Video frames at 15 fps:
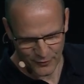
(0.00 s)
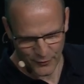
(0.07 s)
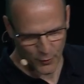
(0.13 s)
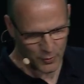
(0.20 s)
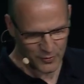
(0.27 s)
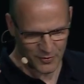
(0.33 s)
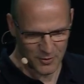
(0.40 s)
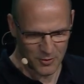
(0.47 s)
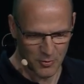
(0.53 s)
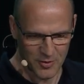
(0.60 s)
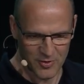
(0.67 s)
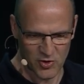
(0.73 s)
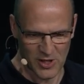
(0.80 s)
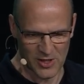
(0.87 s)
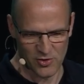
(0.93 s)
focus on
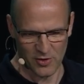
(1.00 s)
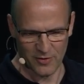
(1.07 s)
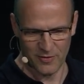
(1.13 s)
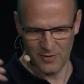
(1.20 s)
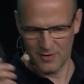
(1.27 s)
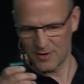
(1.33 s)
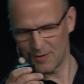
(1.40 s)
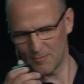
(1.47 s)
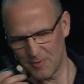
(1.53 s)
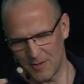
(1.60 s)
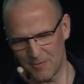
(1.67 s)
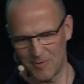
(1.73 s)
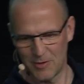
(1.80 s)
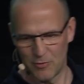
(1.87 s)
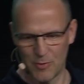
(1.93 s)
code changes. We
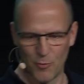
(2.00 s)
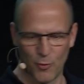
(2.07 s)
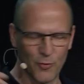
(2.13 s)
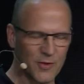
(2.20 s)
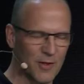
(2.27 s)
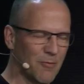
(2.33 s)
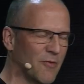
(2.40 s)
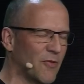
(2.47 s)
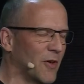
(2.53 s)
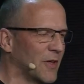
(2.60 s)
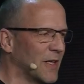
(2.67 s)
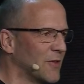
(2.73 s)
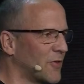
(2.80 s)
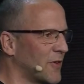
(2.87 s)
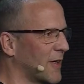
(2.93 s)
removed the without
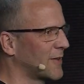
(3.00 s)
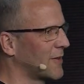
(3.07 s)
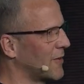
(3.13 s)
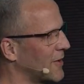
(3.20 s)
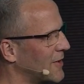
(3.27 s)
introductory